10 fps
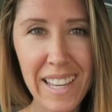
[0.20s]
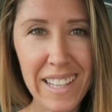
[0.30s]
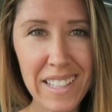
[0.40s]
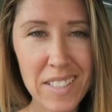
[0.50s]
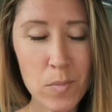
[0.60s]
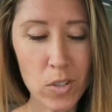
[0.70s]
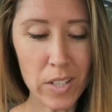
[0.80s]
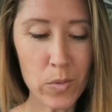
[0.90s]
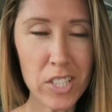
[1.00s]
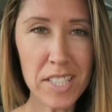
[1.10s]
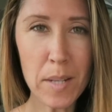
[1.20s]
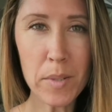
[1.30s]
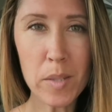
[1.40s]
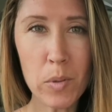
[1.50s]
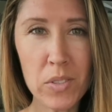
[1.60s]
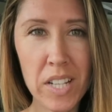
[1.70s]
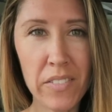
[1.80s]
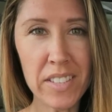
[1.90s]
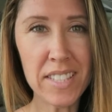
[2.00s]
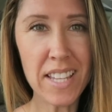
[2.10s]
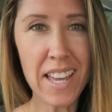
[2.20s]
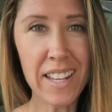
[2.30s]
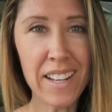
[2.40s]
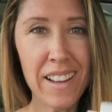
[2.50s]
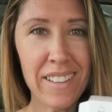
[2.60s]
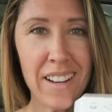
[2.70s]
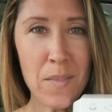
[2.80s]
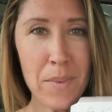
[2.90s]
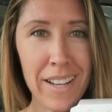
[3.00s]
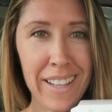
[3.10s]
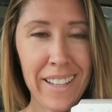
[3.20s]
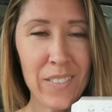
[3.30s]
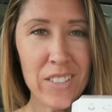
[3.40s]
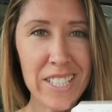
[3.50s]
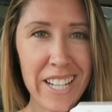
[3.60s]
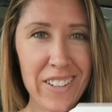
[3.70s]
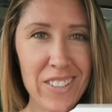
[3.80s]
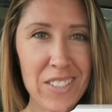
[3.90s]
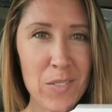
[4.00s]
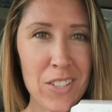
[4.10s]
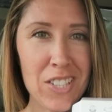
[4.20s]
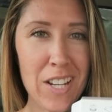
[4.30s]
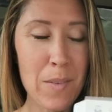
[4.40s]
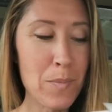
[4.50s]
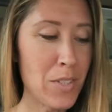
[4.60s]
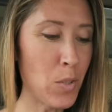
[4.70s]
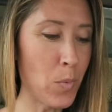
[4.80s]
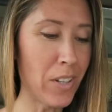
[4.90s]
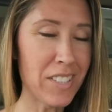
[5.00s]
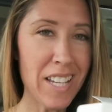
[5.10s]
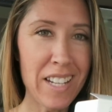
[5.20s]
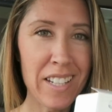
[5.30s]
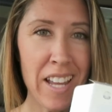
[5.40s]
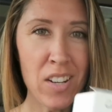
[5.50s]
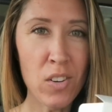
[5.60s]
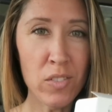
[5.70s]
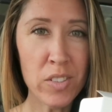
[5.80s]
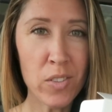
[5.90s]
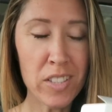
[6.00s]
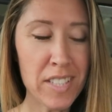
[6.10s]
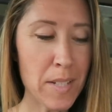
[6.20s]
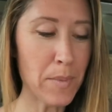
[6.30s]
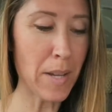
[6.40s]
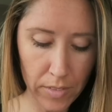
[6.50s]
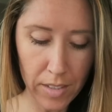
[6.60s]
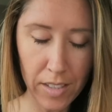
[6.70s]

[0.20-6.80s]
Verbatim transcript: Hey guys, good morning. We just stopped at the post office and I got my retainers, which I'm super excited and nervous for at the same time.